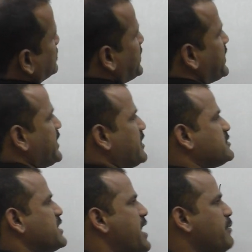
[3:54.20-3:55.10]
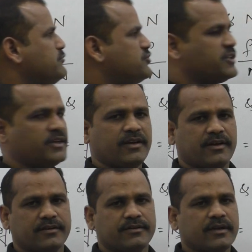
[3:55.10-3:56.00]
take it as mg
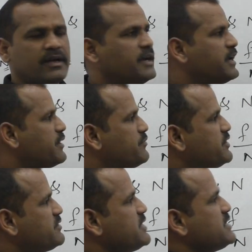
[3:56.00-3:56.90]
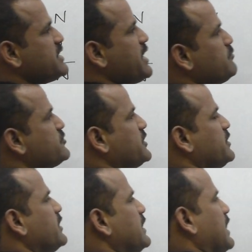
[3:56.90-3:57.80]
here. If this is
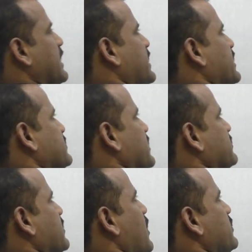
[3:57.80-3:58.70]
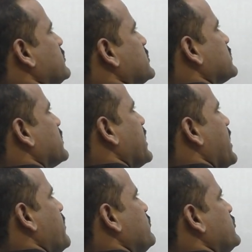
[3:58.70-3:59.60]
mg, let us resolve this
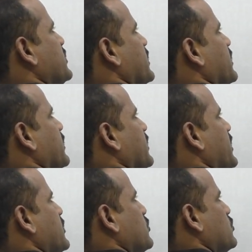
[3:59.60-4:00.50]
mg into